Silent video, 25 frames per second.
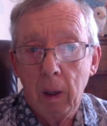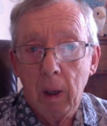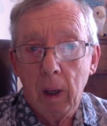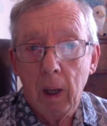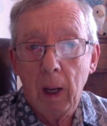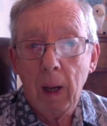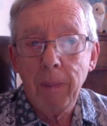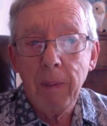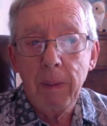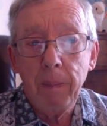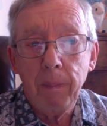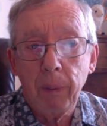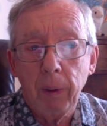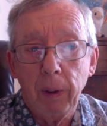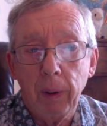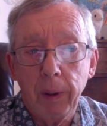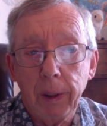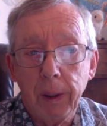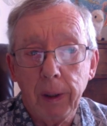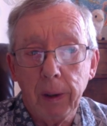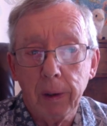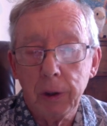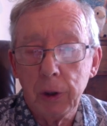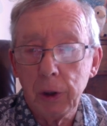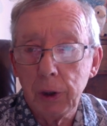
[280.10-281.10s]
I'm in pretty
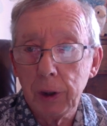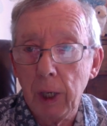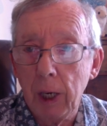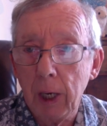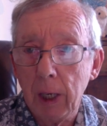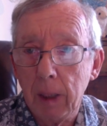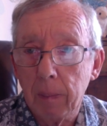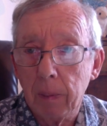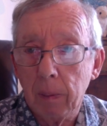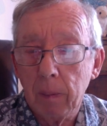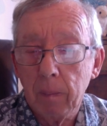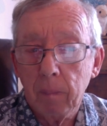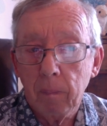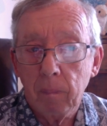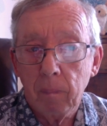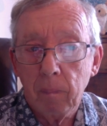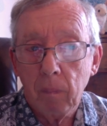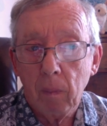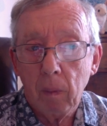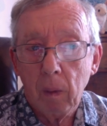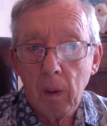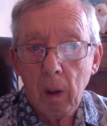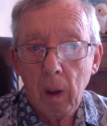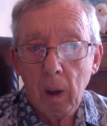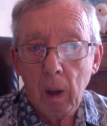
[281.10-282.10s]
good shape.
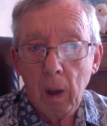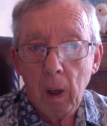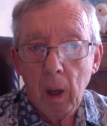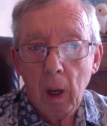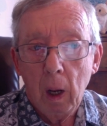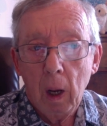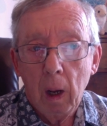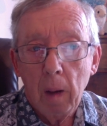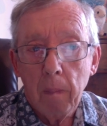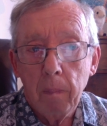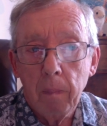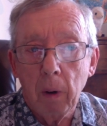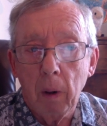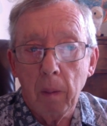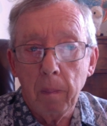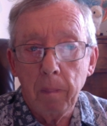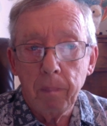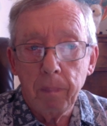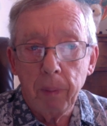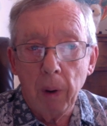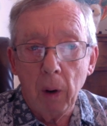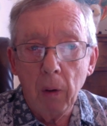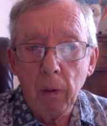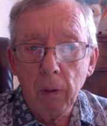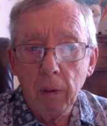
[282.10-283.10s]
But
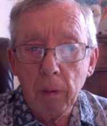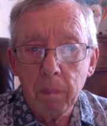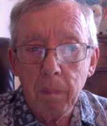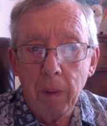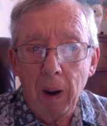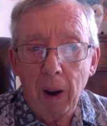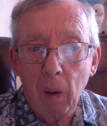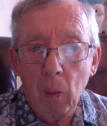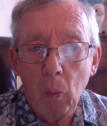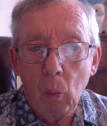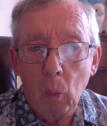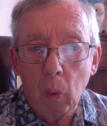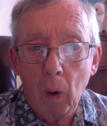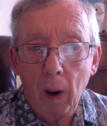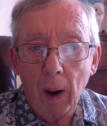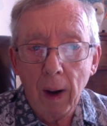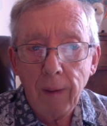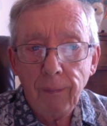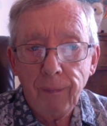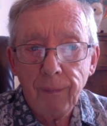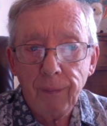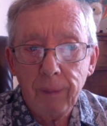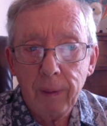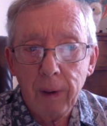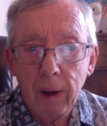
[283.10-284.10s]
both my
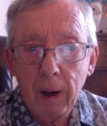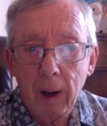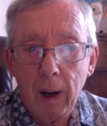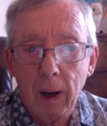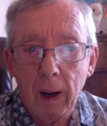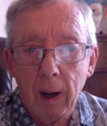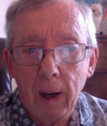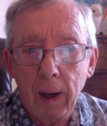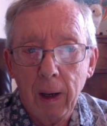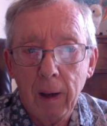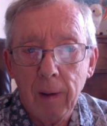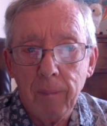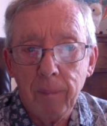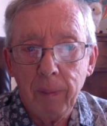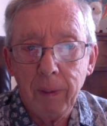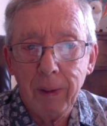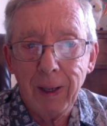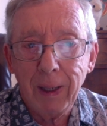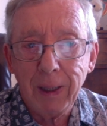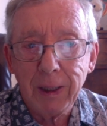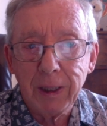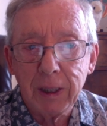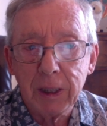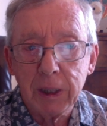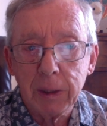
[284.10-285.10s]
wife and I have been
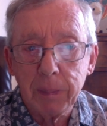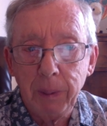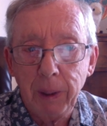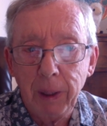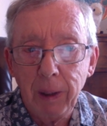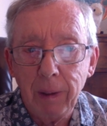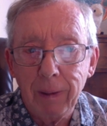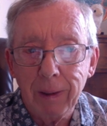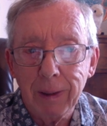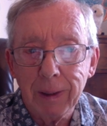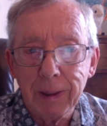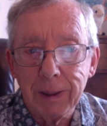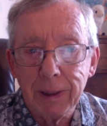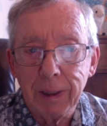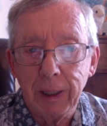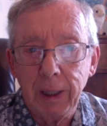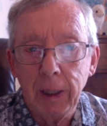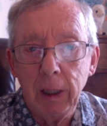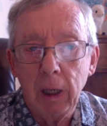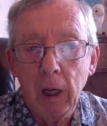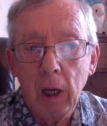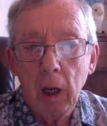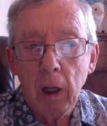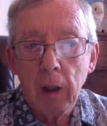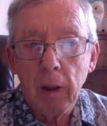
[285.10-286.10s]

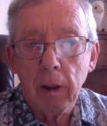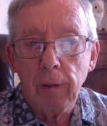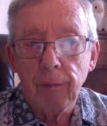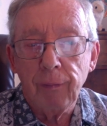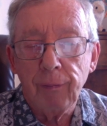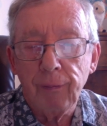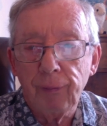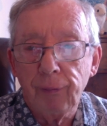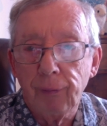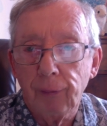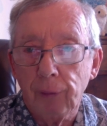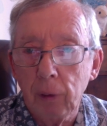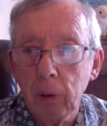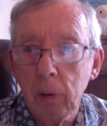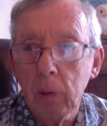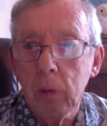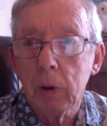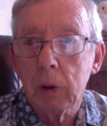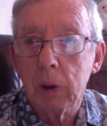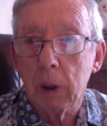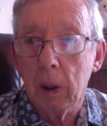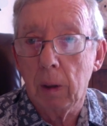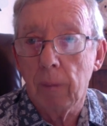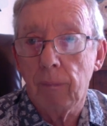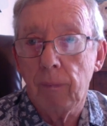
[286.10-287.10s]
experiencing the
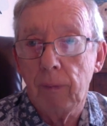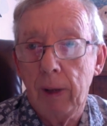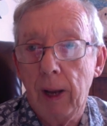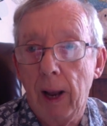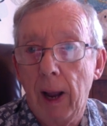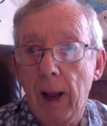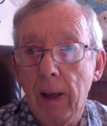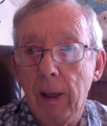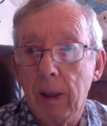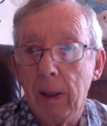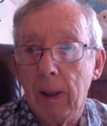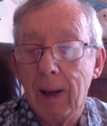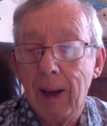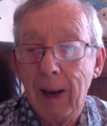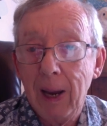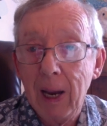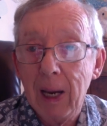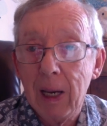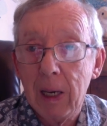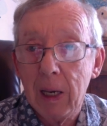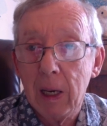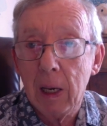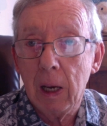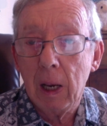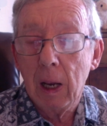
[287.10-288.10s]
fruit of death
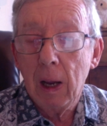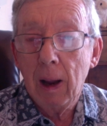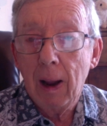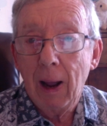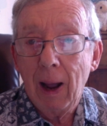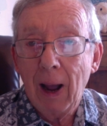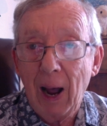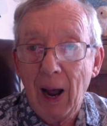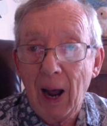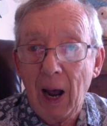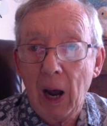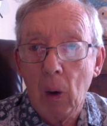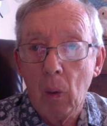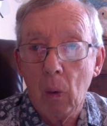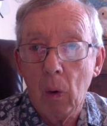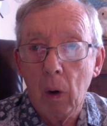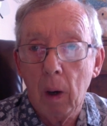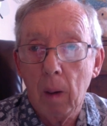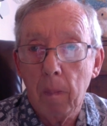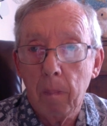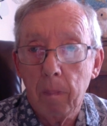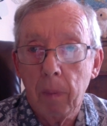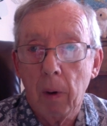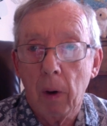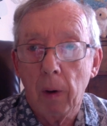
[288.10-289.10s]
in
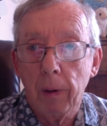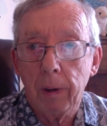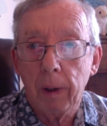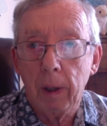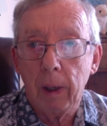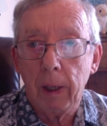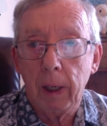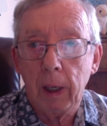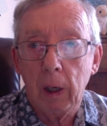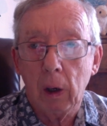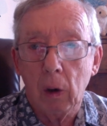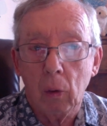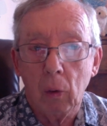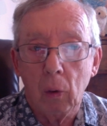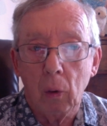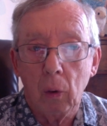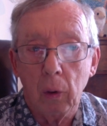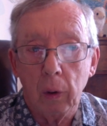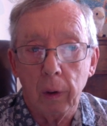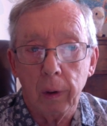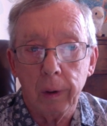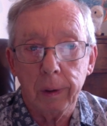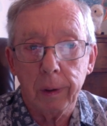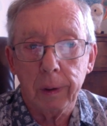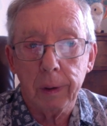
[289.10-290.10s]
our bodily
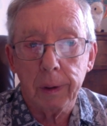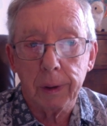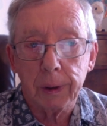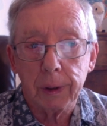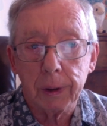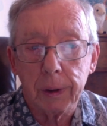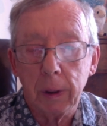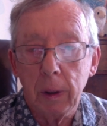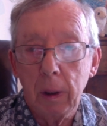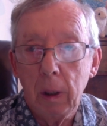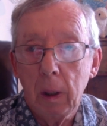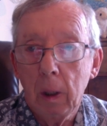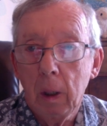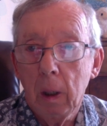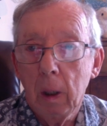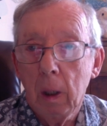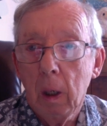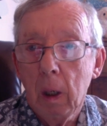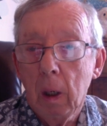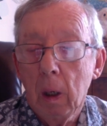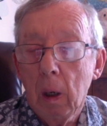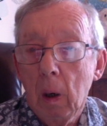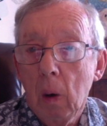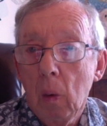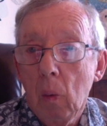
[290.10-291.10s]
organs.
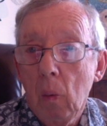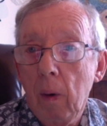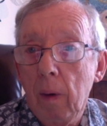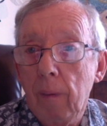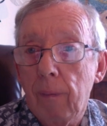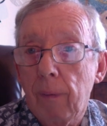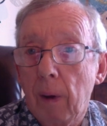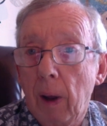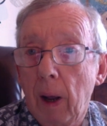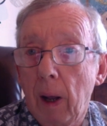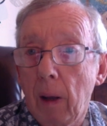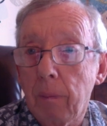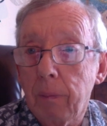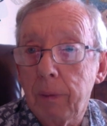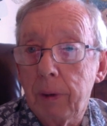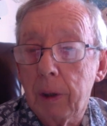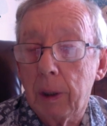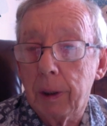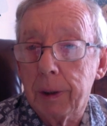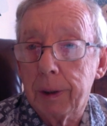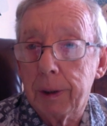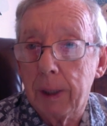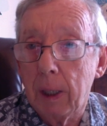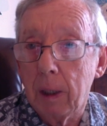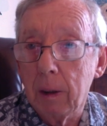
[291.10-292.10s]
We've helped
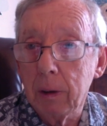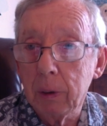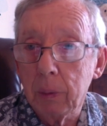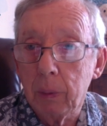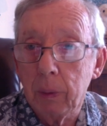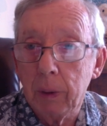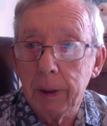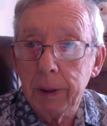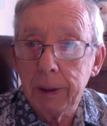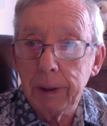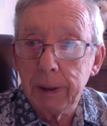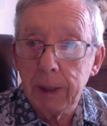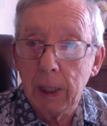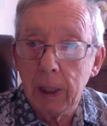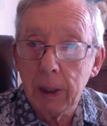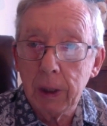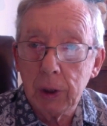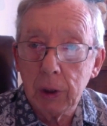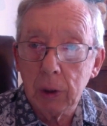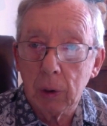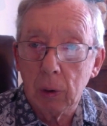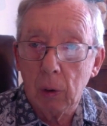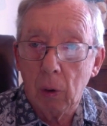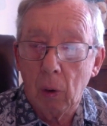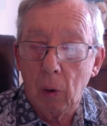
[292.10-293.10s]
ourselves with
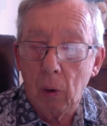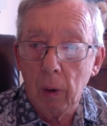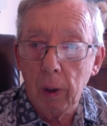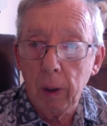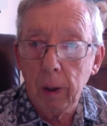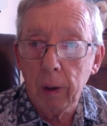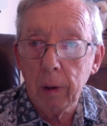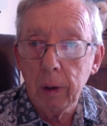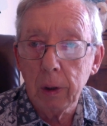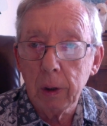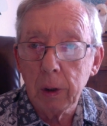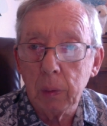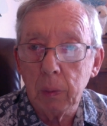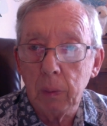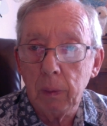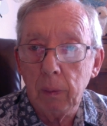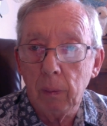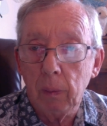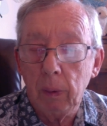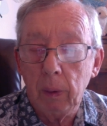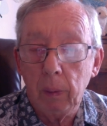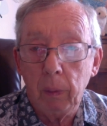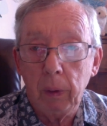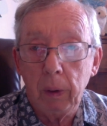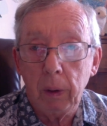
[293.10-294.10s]
essential oils.
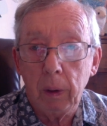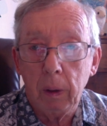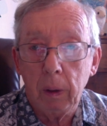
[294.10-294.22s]
We've